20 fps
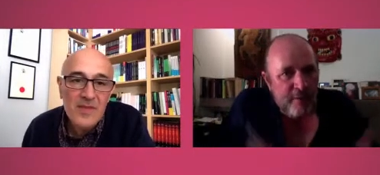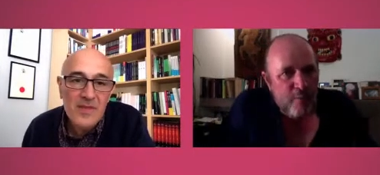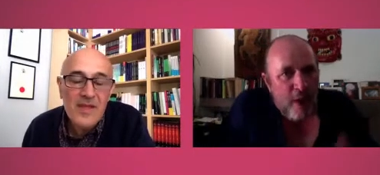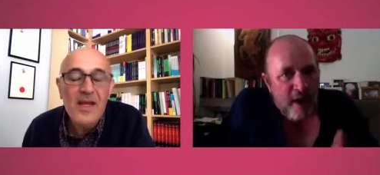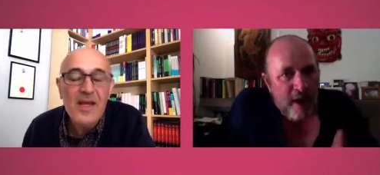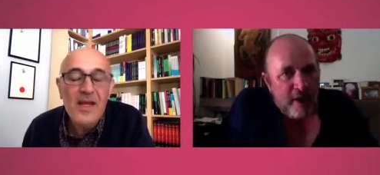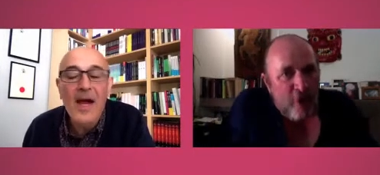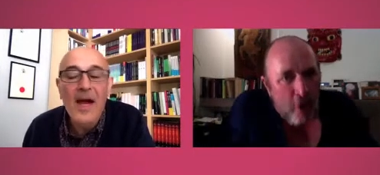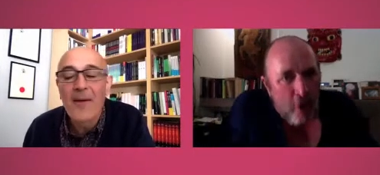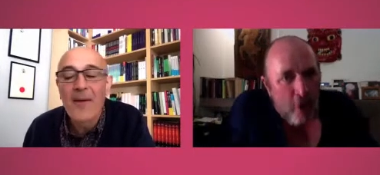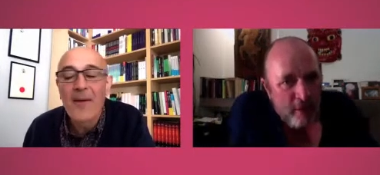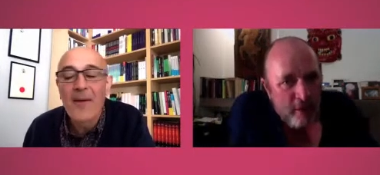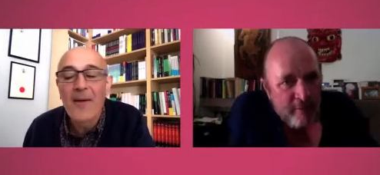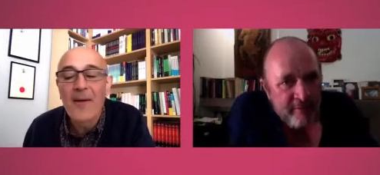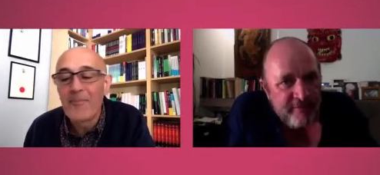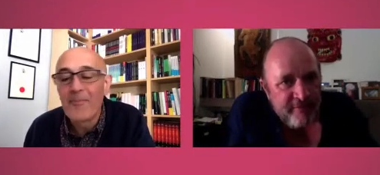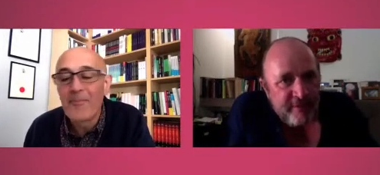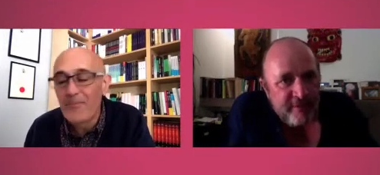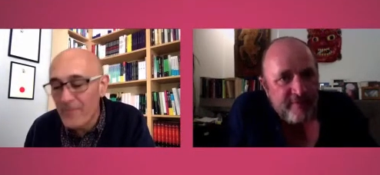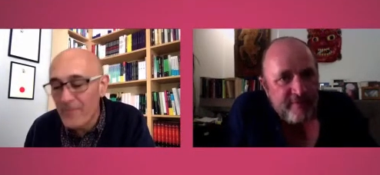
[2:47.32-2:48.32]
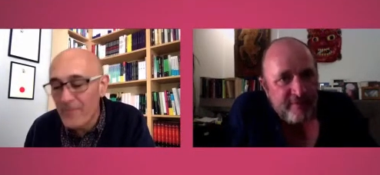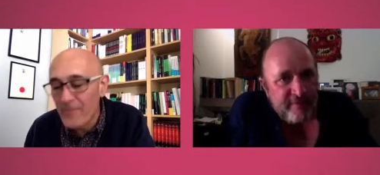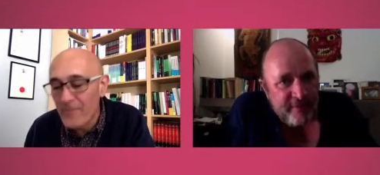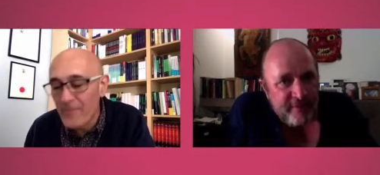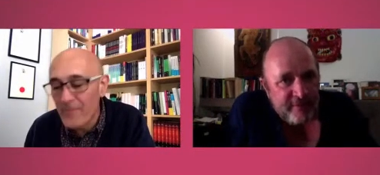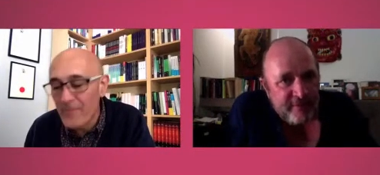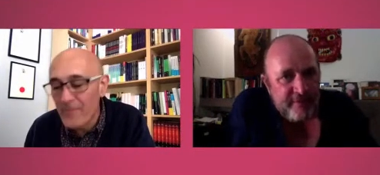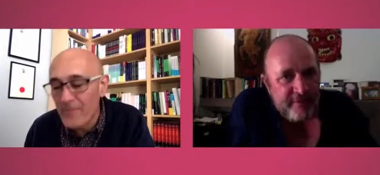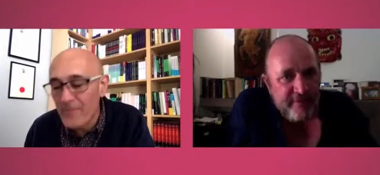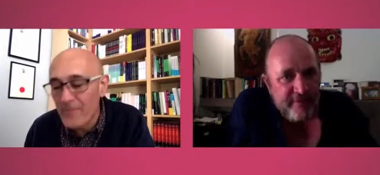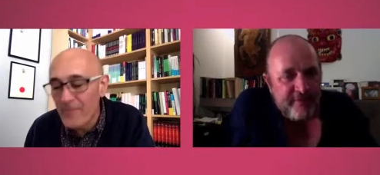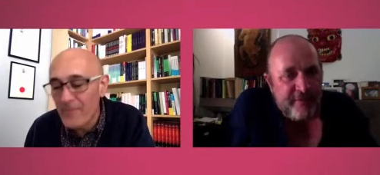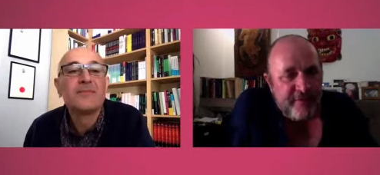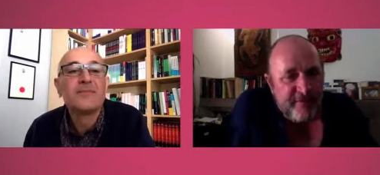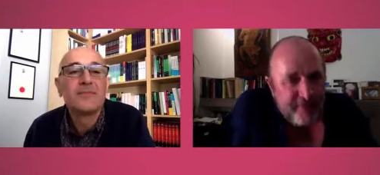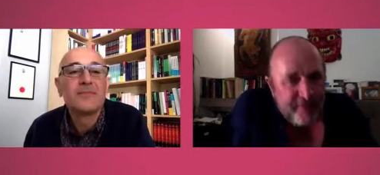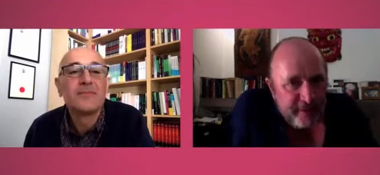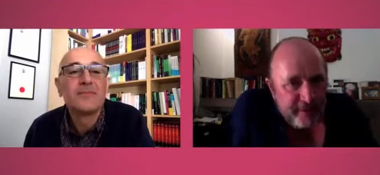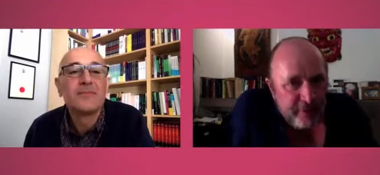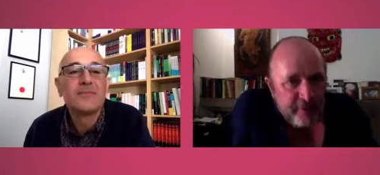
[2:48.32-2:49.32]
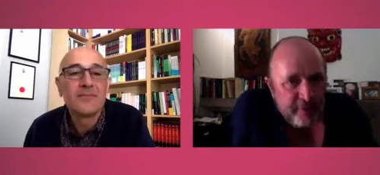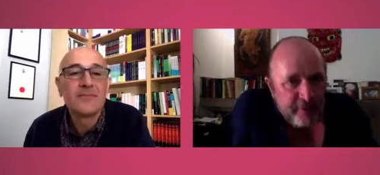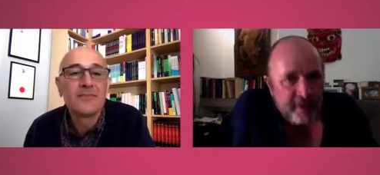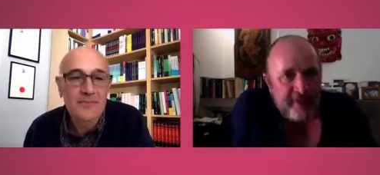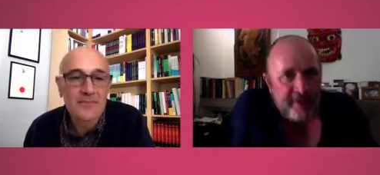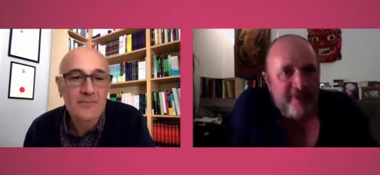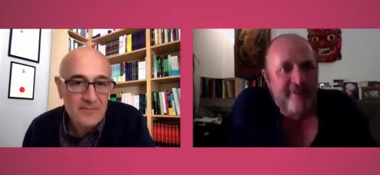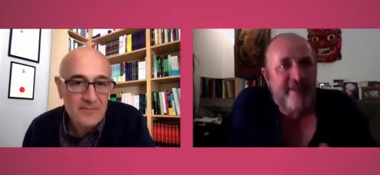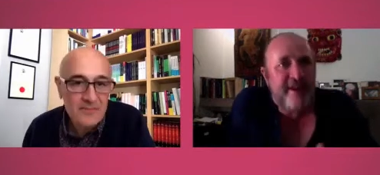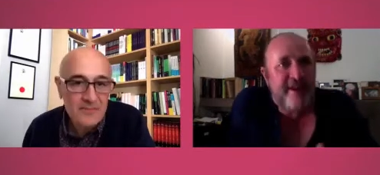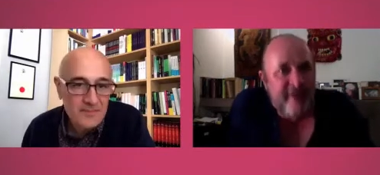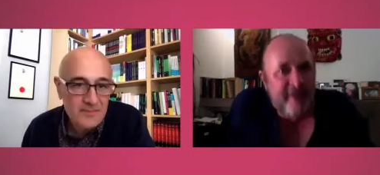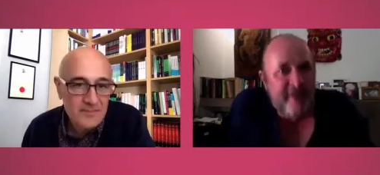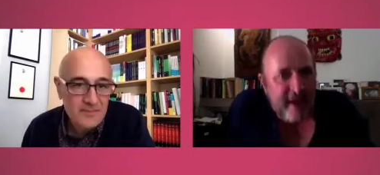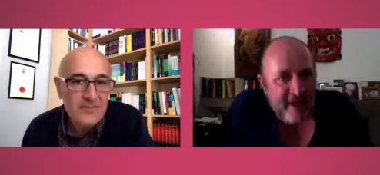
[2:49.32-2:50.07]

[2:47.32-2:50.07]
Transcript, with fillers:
Speaker 1: one yeah. column for, yeah. for, for, for, units, then